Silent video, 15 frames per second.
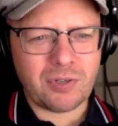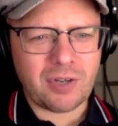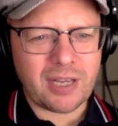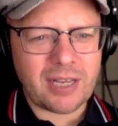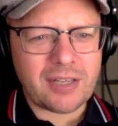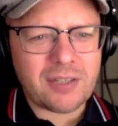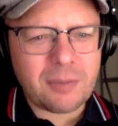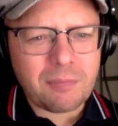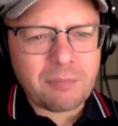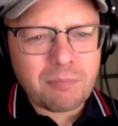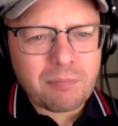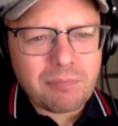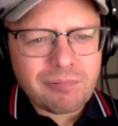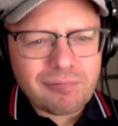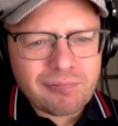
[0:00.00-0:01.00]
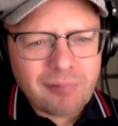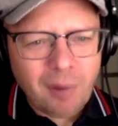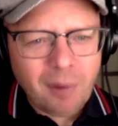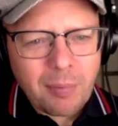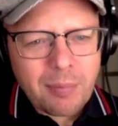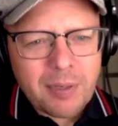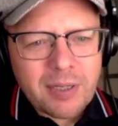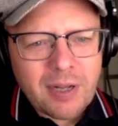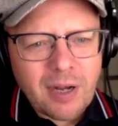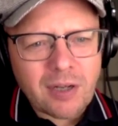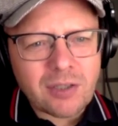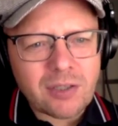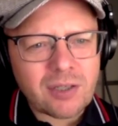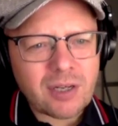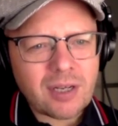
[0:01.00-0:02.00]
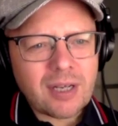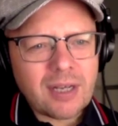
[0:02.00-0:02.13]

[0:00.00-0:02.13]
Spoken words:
I guess it probably does.